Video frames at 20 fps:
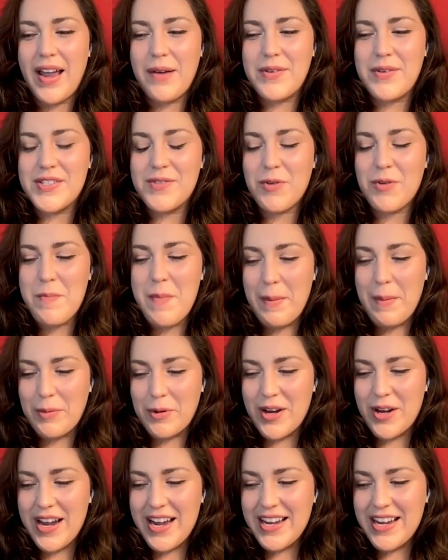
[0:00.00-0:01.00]
was
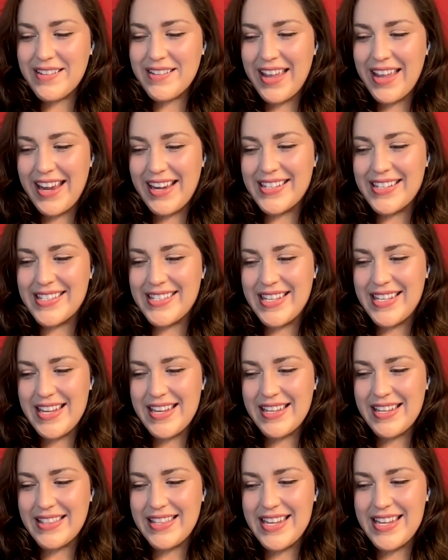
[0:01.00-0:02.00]
remembering like
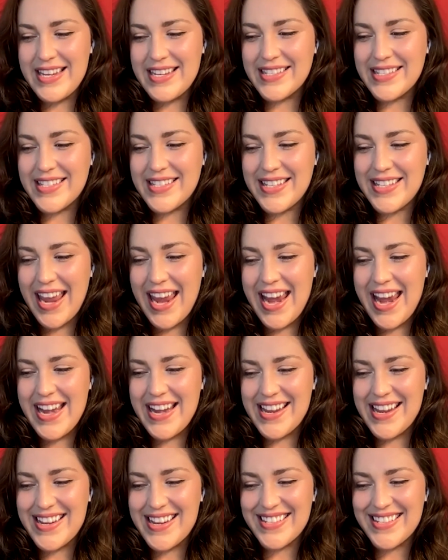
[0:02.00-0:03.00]
seeing these
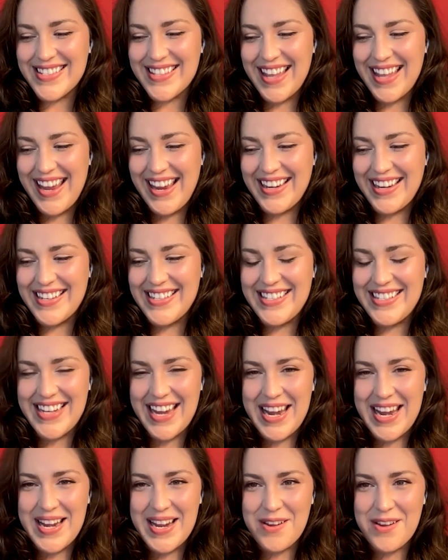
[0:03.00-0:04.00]
80s like
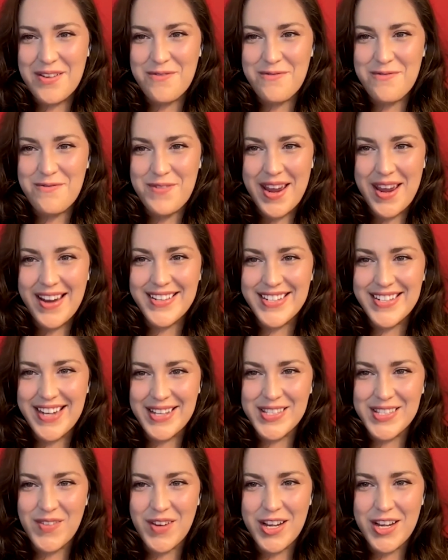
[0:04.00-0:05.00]
dating
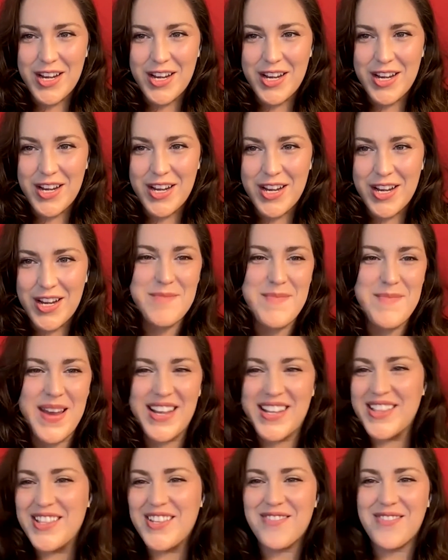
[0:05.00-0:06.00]
VHS videos
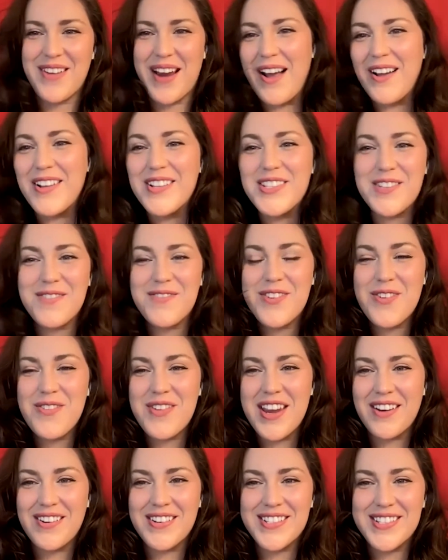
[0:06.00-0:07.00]
kind of making the rounds a
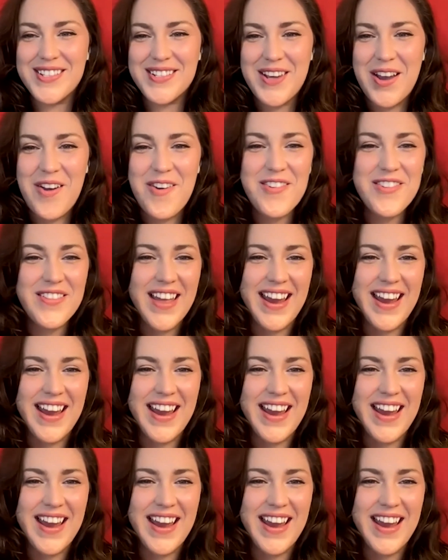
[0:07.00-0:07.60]
few years ago,